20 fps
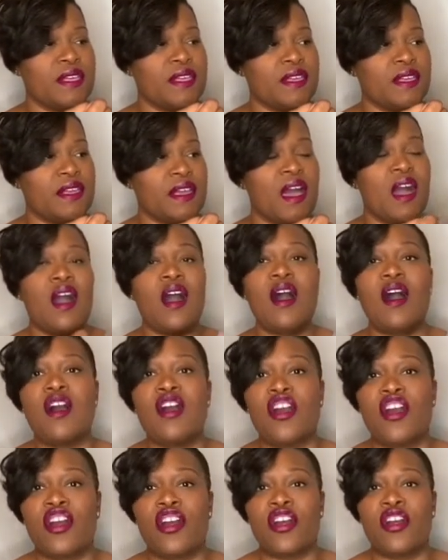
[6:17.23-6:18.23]

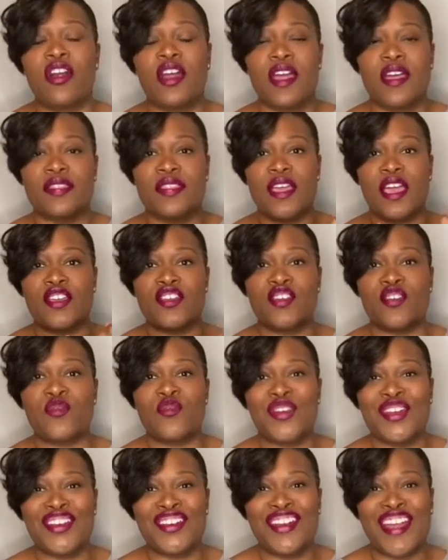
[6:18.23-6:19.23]
hunger that your
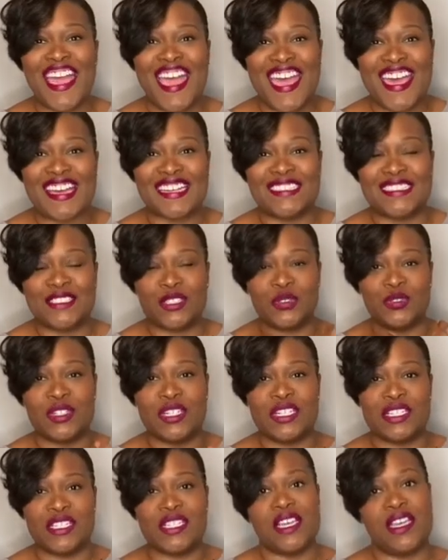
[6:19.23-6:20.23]
reader has to
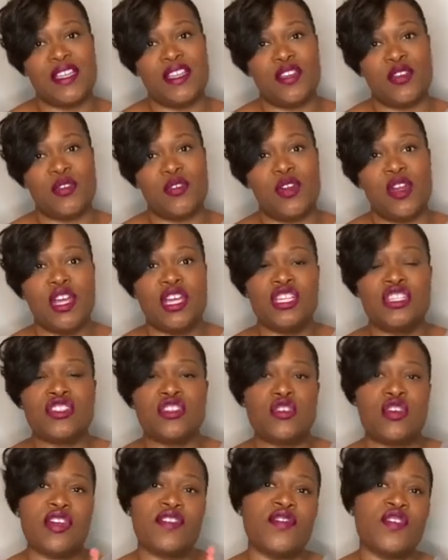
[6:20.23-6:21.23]
continue.
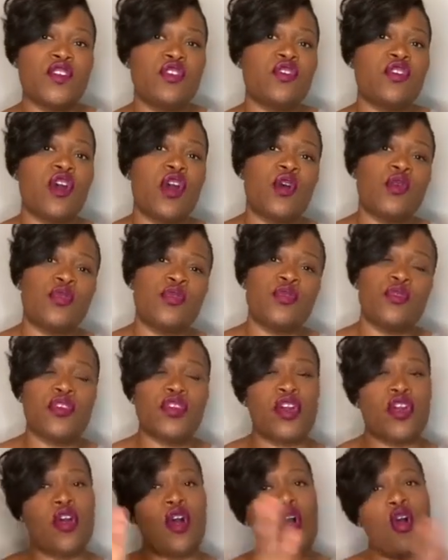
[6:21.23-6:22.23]
So if you go through
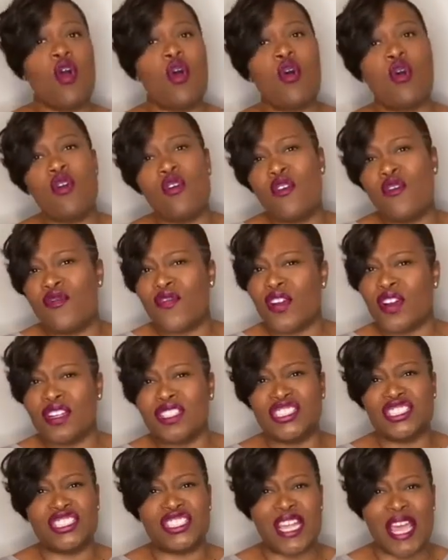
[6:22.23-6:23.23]
your whole
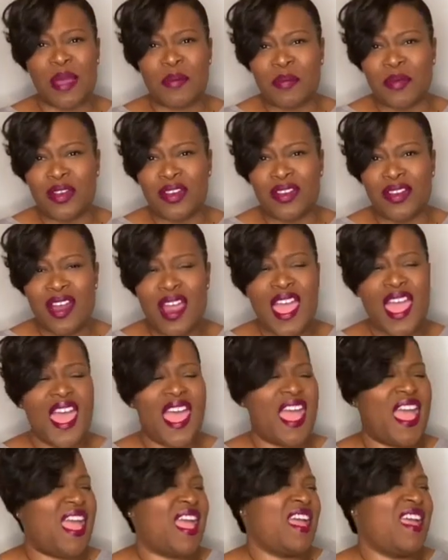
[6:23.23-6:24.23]
first chapter
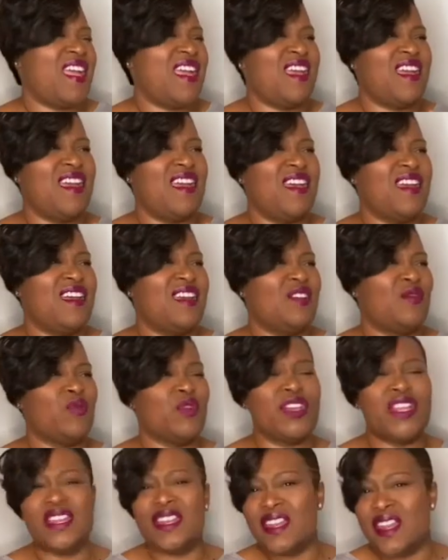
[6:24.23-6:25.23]
and
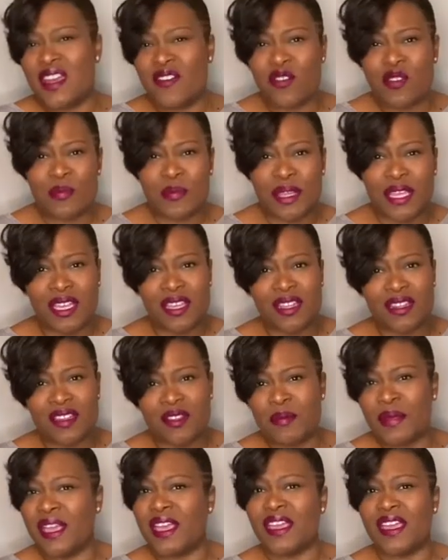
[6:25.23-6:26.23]
we never meet the
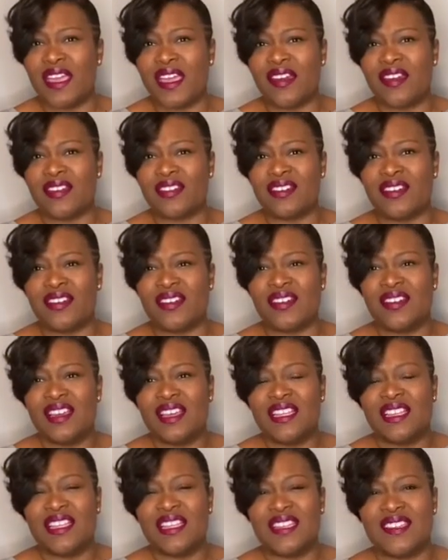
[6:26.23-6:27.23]
main character,
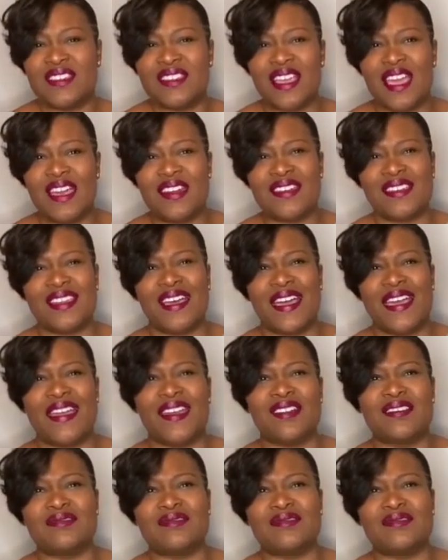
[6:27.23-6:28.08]
then it's kind of like,